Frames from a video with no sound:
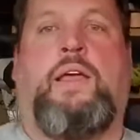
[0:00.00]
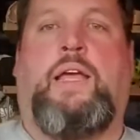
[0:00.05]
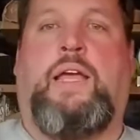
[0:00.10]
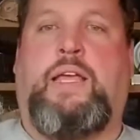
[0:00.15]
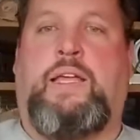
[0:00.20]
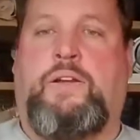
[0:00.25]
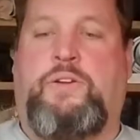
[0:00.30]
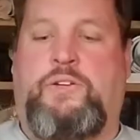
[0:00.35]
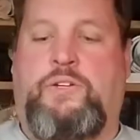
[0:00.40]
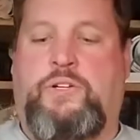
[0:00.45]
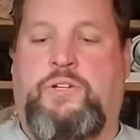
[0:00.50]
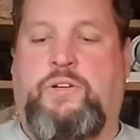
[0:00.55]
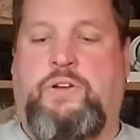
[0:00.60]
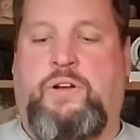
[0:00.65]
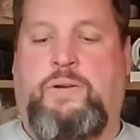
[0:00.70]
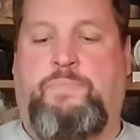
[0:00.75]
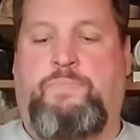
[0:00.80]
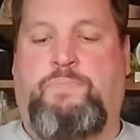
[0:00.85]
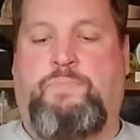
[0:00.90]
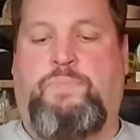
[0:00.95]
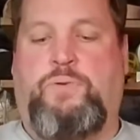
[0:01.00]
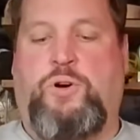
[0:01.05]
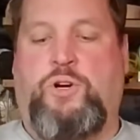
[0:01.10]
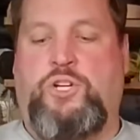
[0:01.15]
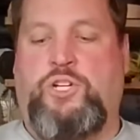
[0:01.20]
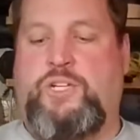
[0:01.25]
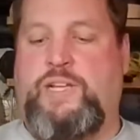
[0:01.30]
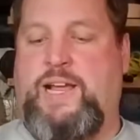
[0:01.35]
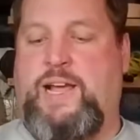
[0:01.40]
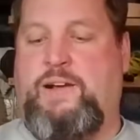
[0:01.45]
and you're just going to
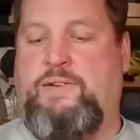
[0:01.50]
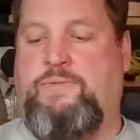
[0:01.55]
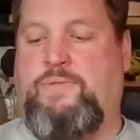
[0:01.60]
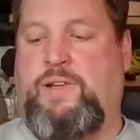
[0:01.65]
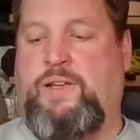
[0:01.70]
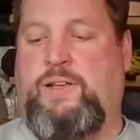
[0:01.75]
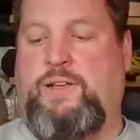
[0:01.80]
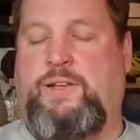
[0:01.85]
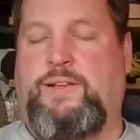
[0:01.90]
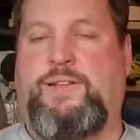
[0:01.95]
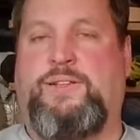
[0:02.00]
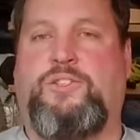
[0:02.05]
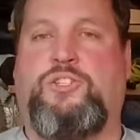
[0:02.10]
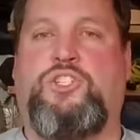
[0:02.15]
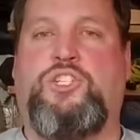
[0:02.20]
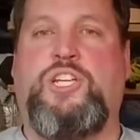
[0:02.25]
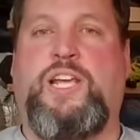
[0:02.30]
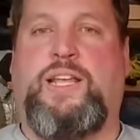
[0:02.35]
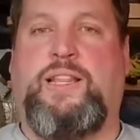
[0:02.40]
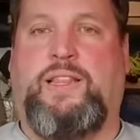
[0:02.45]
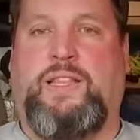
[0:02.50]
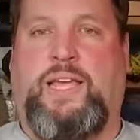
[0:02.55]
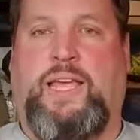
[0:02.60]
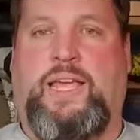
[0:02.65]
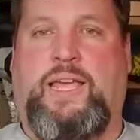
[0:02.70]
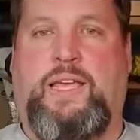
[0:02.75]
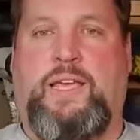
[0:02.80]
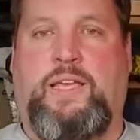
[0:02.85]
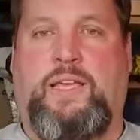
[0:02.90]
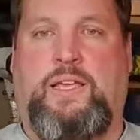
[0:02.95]
push down
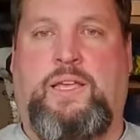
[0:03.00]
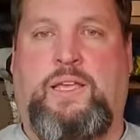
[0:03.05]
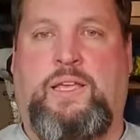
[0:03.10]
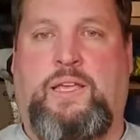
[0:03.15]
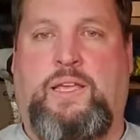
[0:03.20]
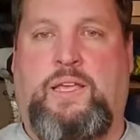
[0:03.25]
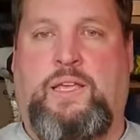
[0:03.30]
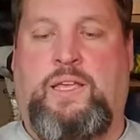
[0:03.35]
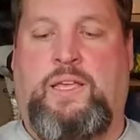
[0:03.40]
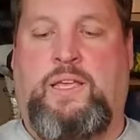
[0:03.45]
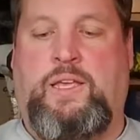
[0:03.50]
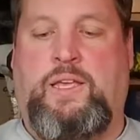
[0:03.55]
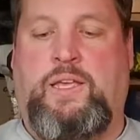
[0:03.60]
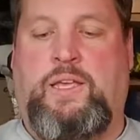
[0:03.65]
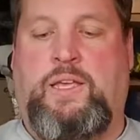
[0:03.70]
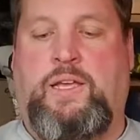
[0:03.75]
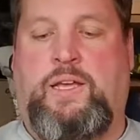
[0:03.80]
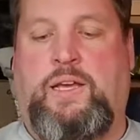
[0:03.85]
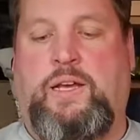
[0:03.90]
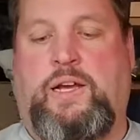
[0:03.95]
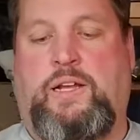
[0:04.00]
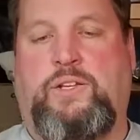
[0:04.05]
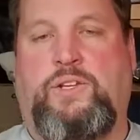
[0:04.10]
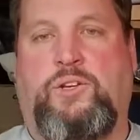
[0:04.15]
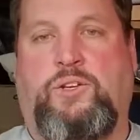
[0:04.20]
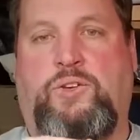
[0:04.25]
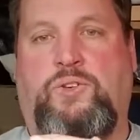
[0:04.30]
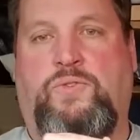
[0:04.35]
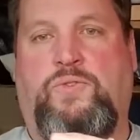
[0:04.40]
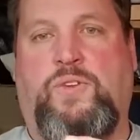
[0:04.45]
gently
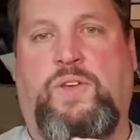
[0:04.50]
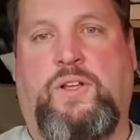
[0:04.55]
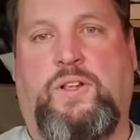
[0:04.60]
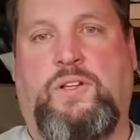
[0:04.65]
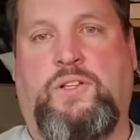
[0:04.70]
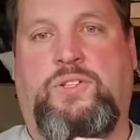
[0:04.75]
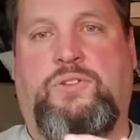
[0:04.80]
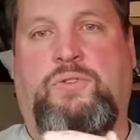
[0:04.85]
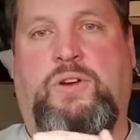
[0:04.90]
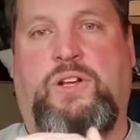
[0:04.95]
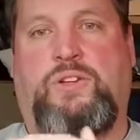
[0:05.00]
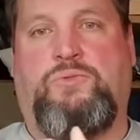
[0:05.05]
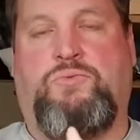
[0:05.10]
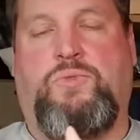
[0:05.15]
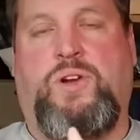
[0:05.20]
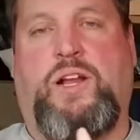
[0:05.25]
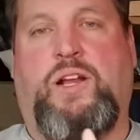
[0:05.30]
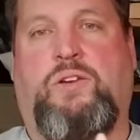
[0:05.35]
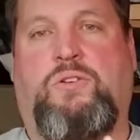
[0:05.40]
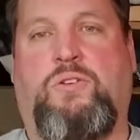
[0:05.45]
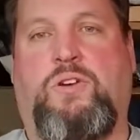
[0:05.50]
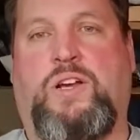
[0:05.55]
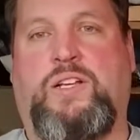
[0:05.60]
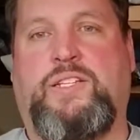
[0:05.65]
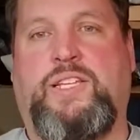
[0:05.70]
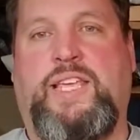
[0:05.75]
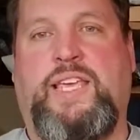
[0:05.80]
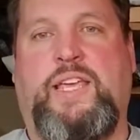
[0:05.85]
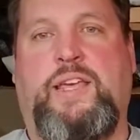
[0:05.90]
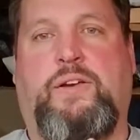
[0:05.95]
until you feel a stretch right
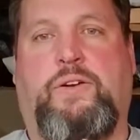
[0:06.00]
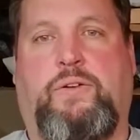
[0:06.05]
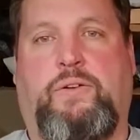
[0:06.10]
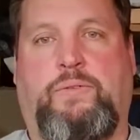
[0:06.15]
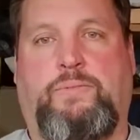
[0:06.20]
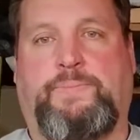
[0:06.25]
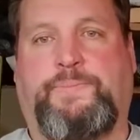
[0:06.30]
across here.